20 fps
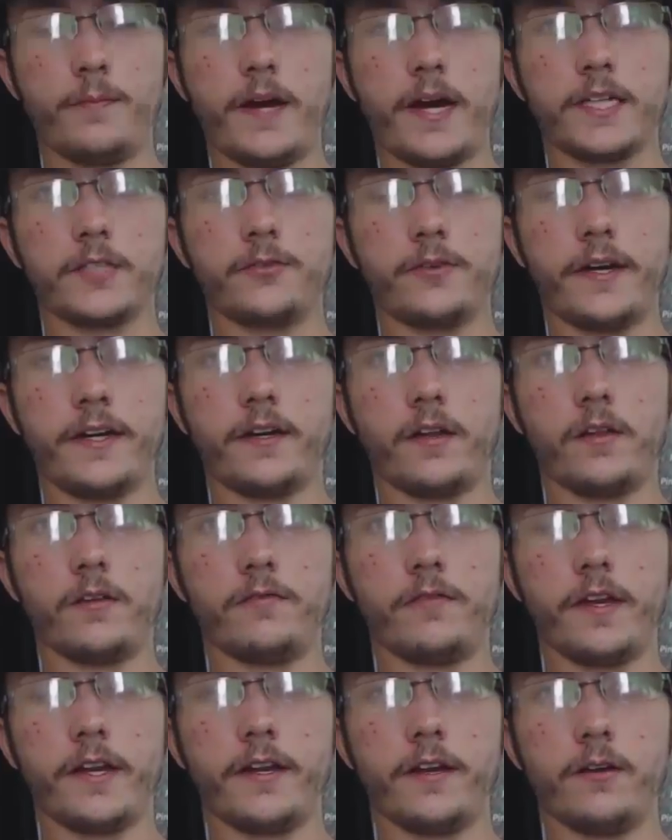Welcome back to
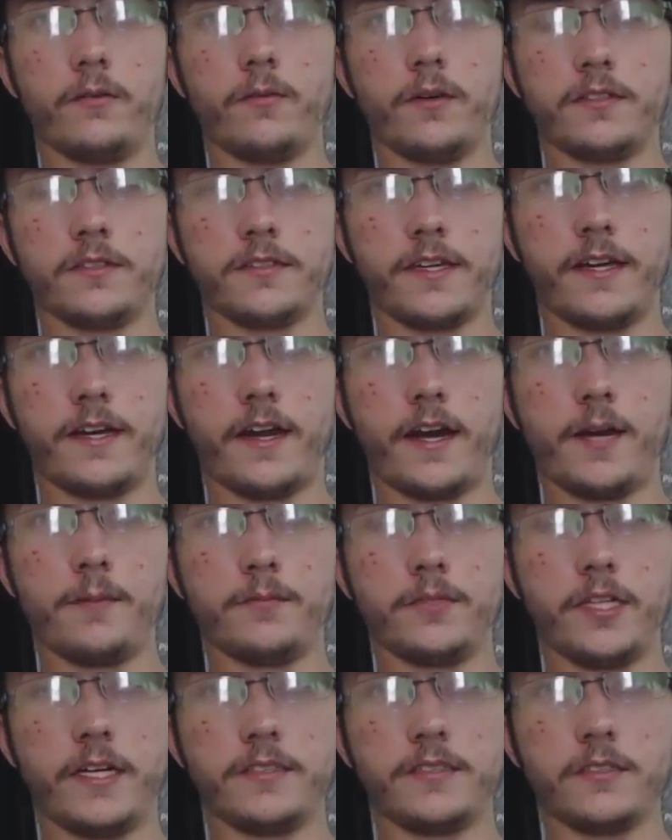another video. Once again, I
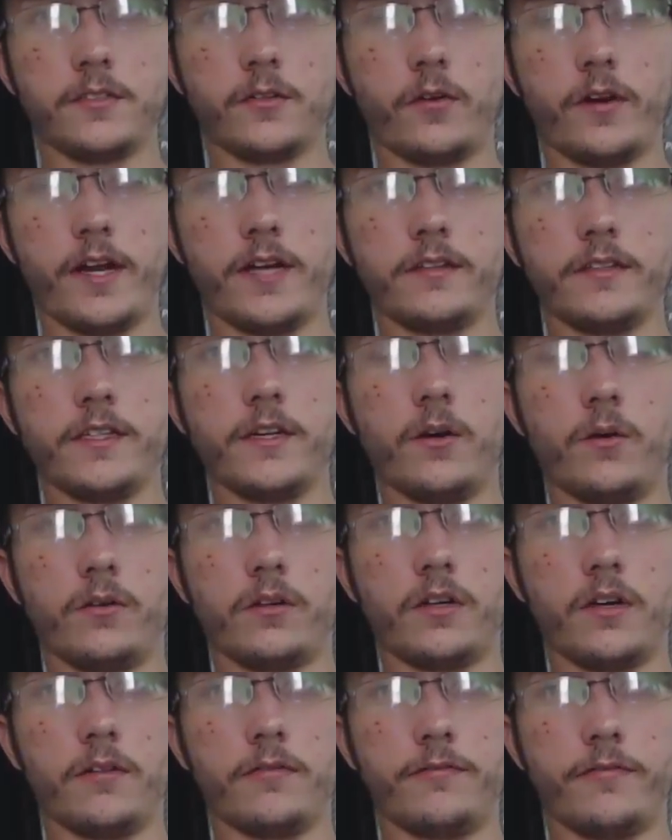am Jason Grant, the
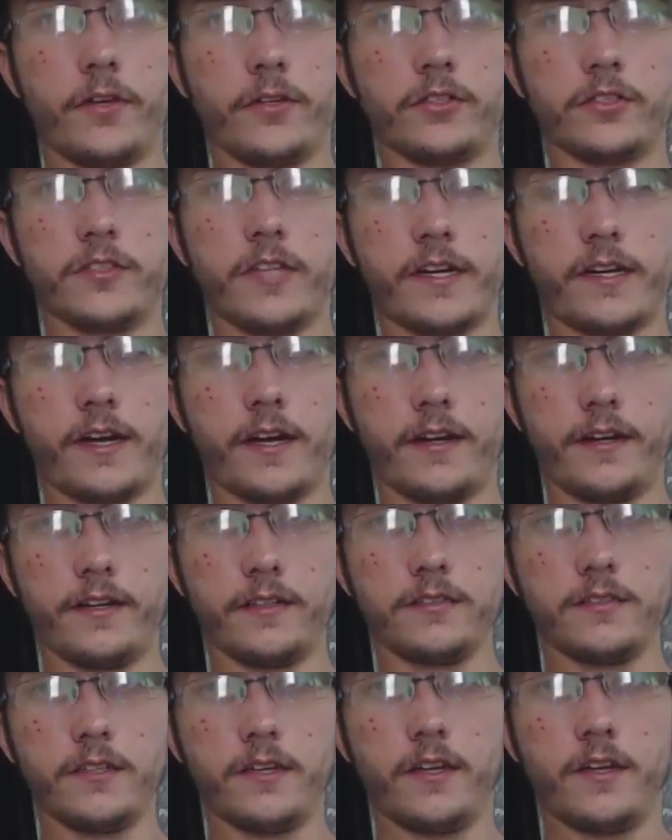owner of Future Tech
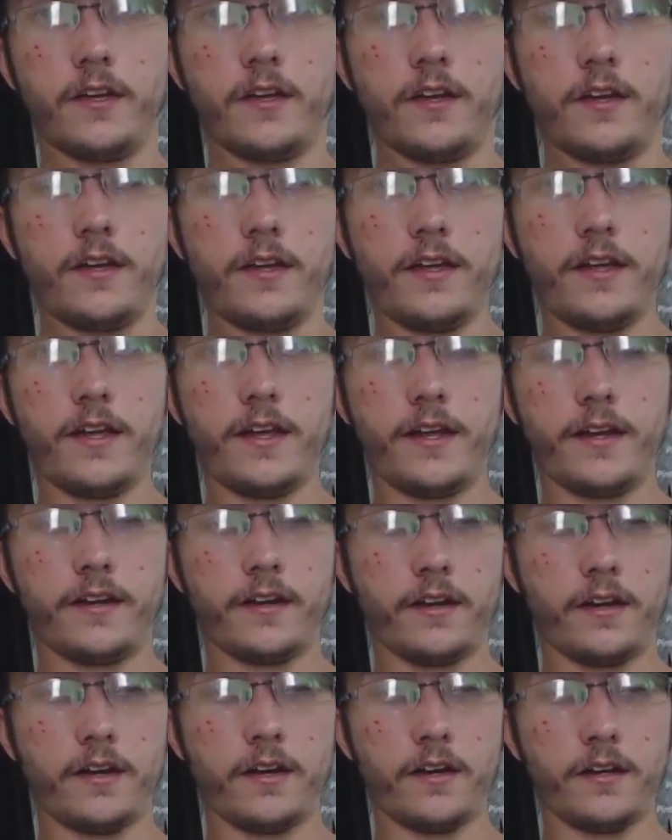Ideas.
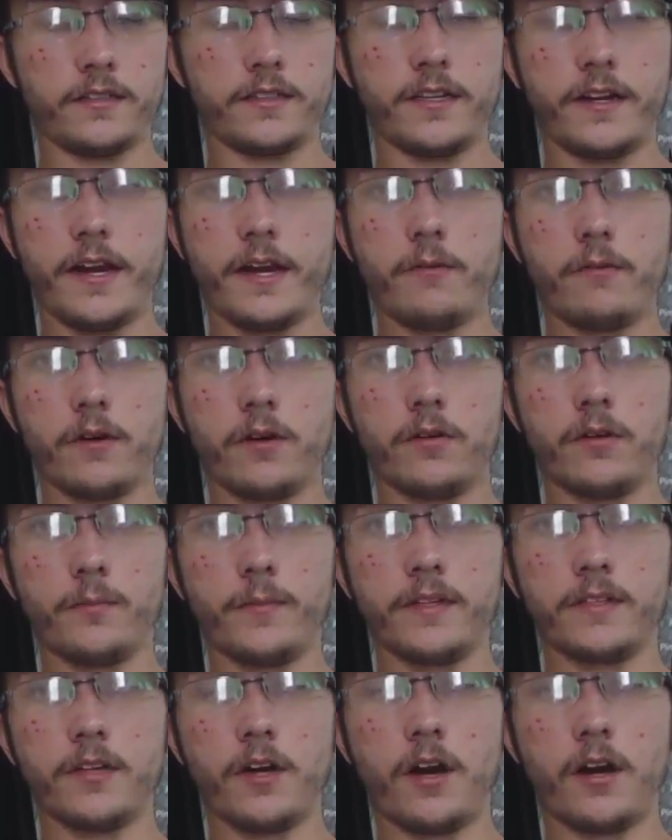And uh, today we're going
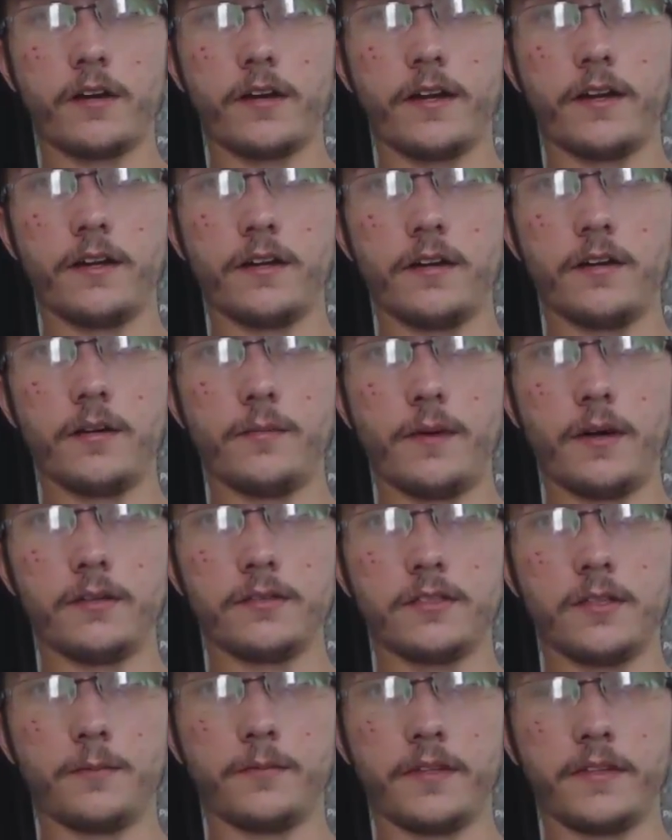to be talking
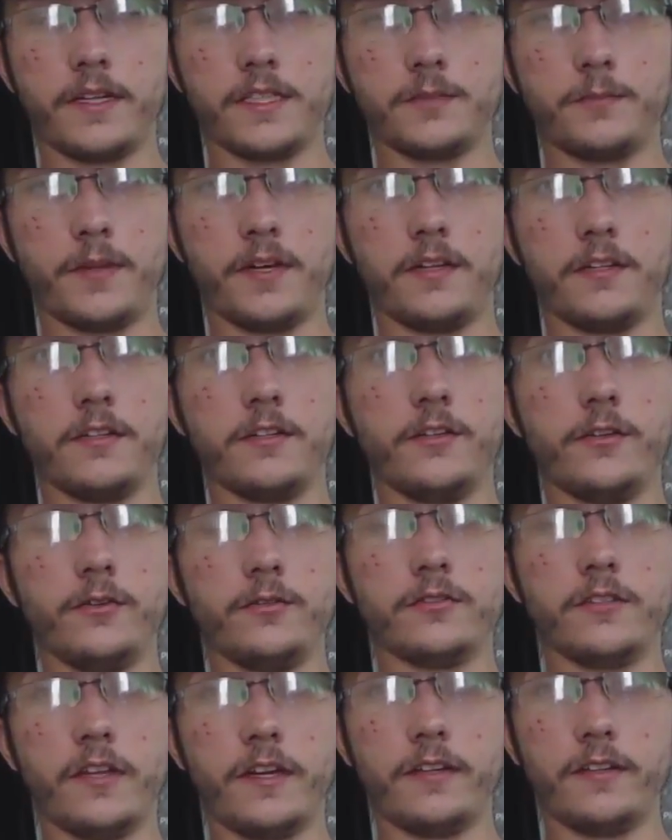about something that's been in the
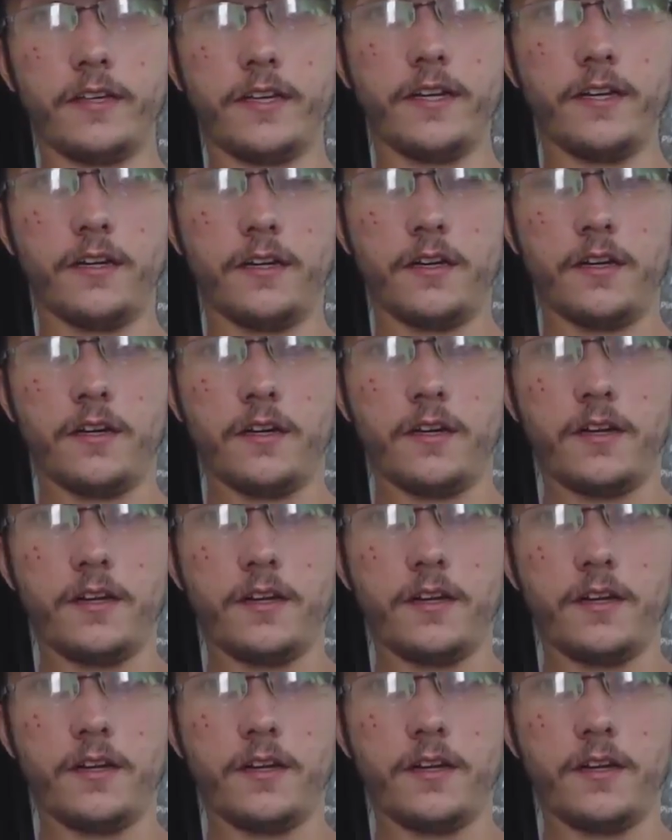news lately,